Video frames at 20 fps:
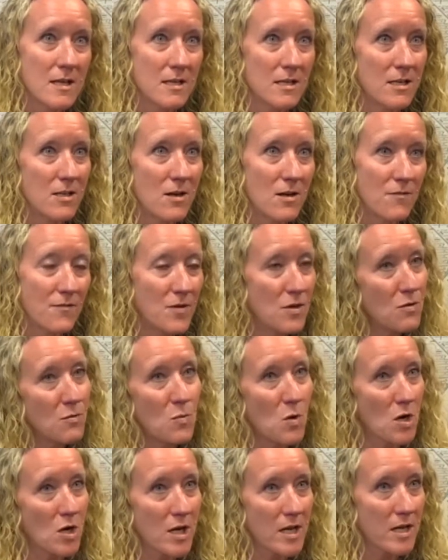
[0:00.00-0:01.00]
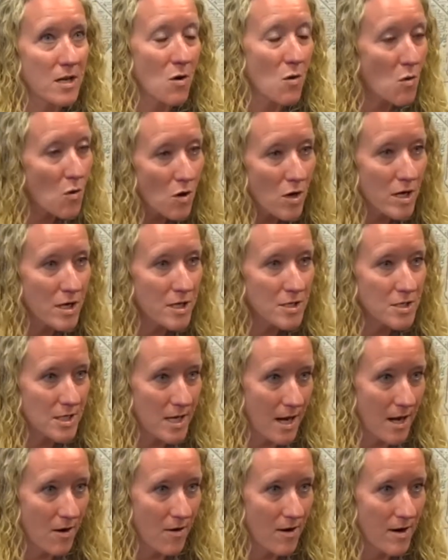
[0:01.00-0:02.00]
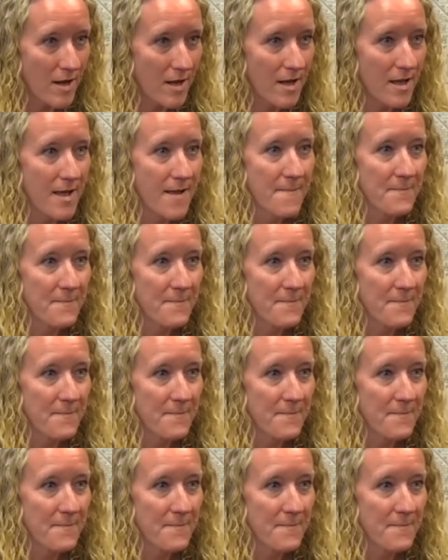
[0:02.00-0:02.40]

you know, if you work in an orange area,